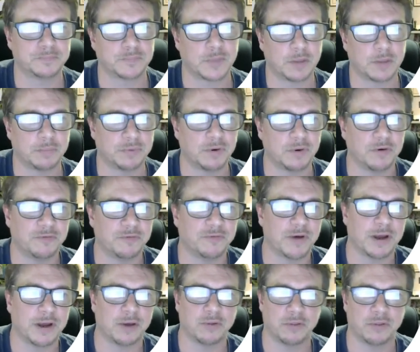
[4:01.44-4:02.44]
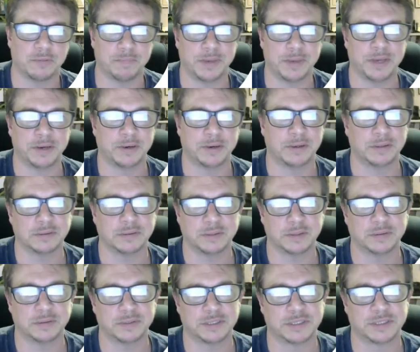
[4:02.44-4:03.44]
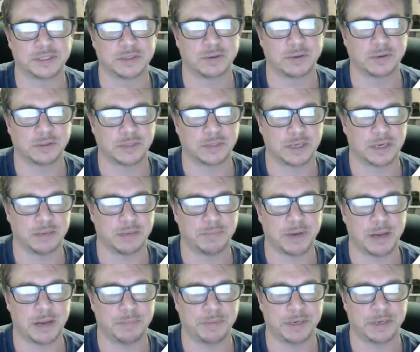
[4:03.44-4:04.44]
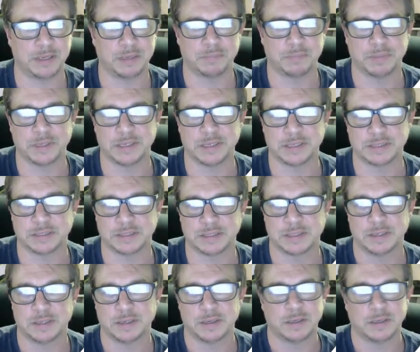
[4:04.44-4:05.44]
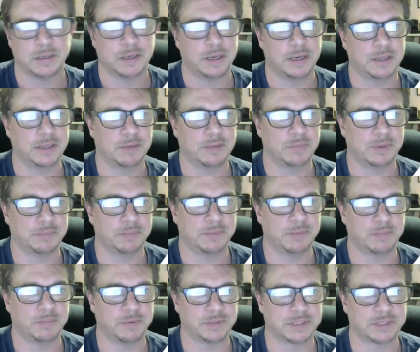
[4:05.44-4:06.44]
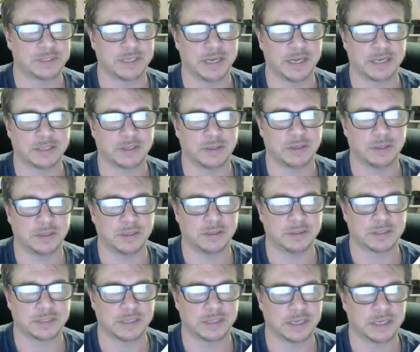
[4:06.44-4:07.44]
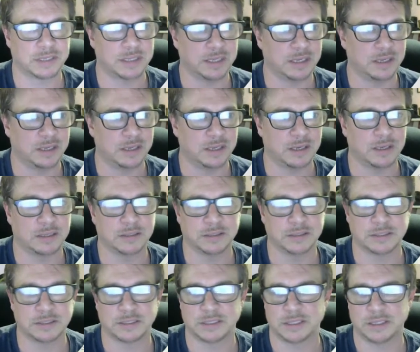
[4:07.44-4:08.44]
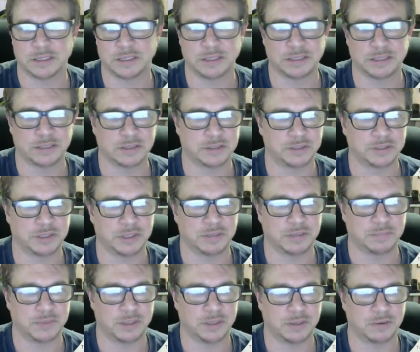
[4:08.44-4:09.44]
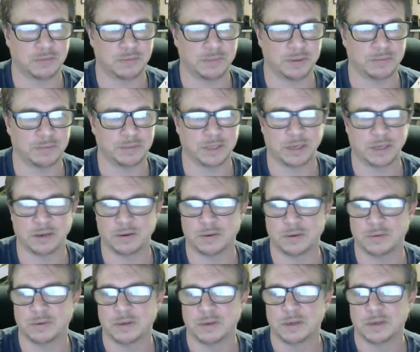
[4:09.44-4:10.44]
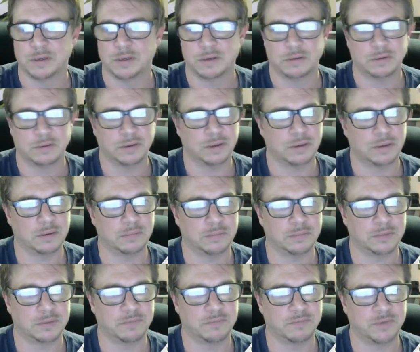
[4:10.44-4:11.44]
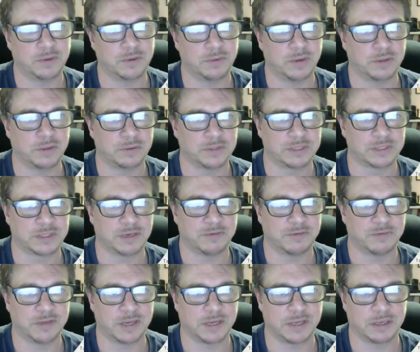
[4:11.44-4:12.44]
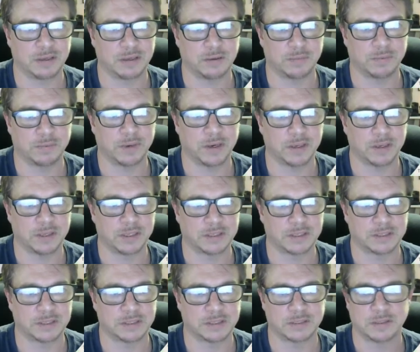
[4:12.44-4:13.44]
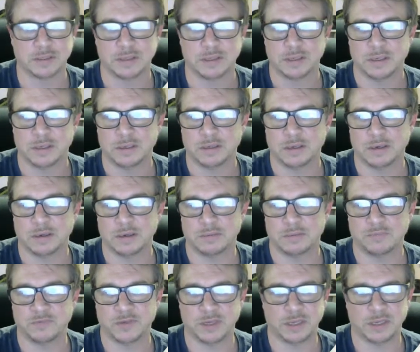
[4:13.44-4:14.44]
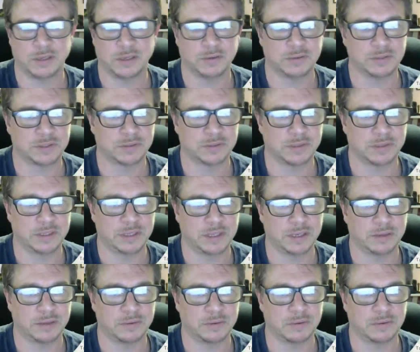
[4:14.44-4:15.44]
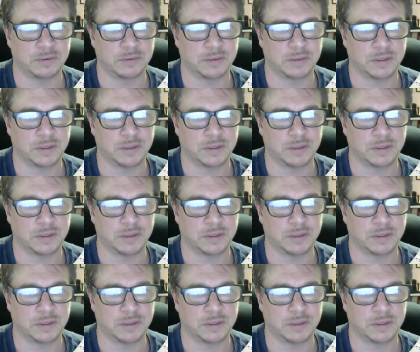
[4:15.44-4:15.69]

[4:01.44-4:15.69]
profile, the better. You'll just start kind of popping into place. And then when people select the listing, at least on the GMB, they'll be able to go view other stuff like your products, videos, or any other